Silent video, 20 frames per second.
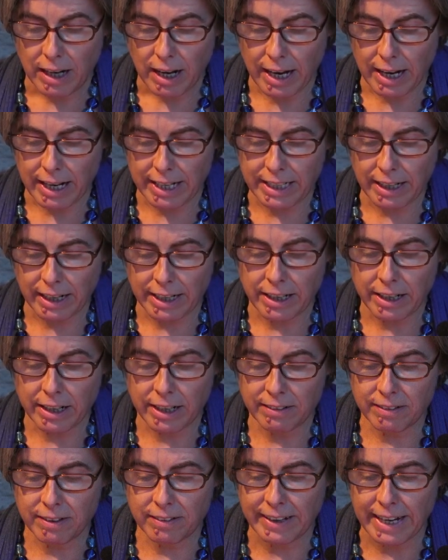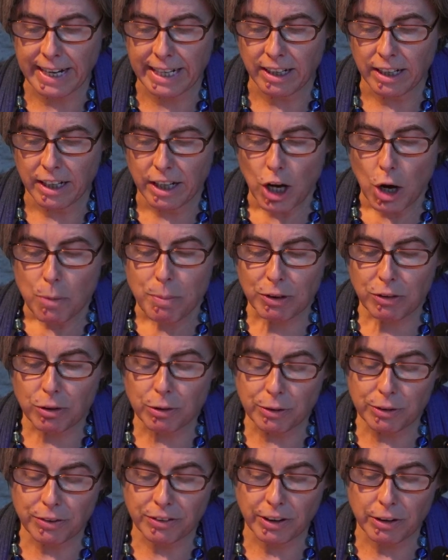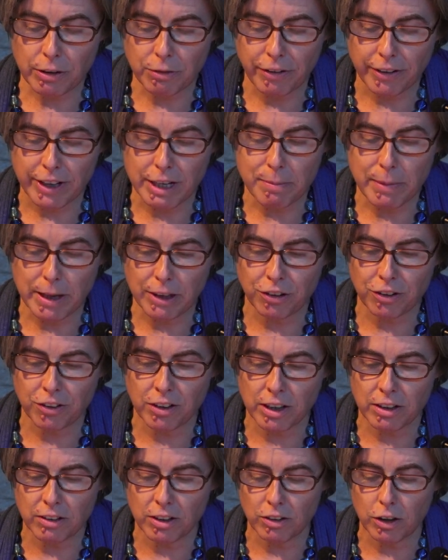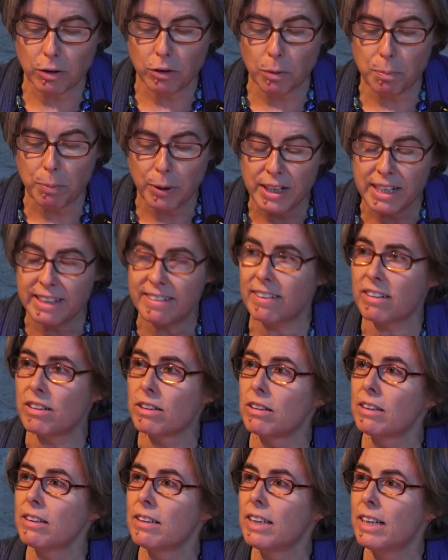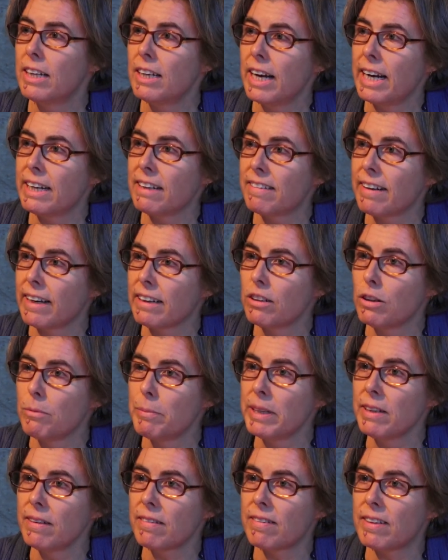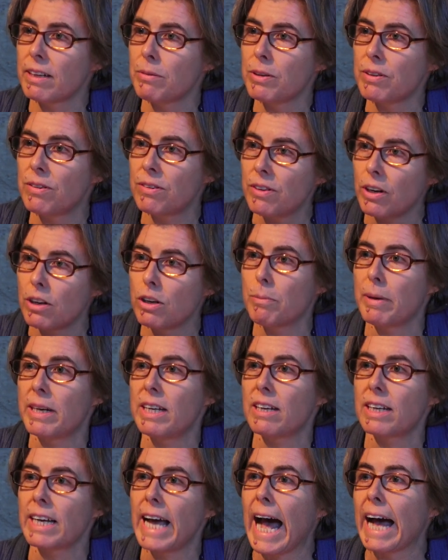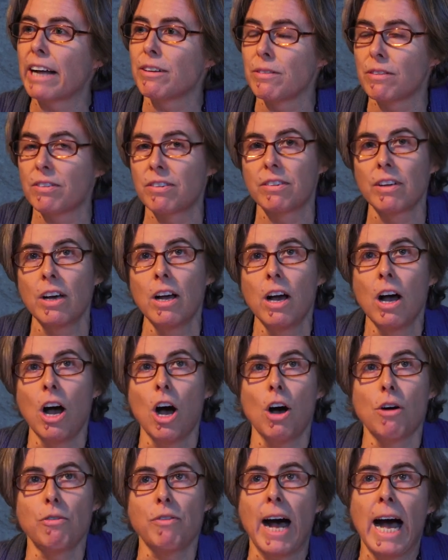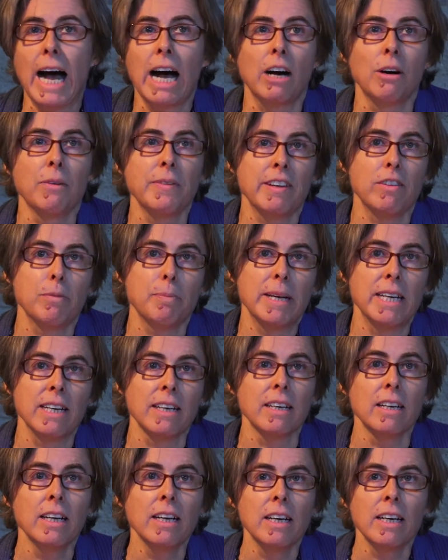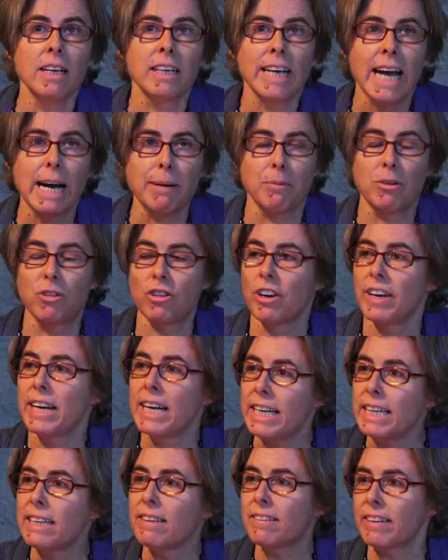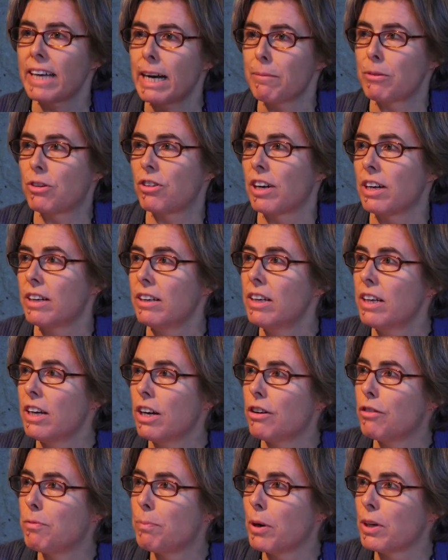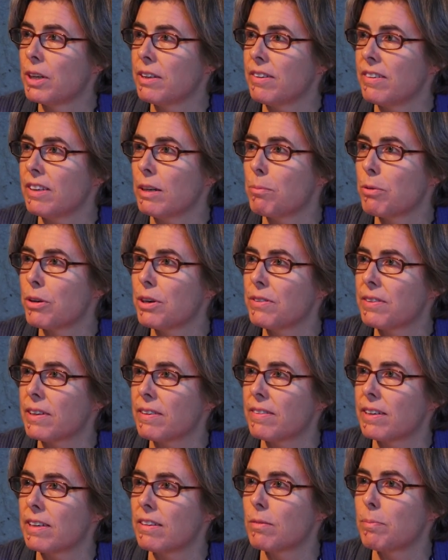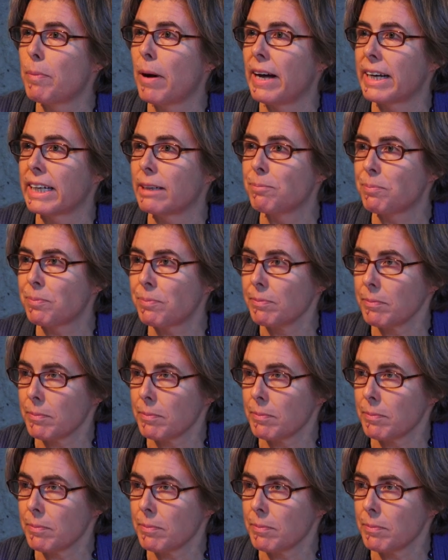I heard today, but also very much the political entanglements. There were so many accounts of how there's been capture, elite capture of policy processes by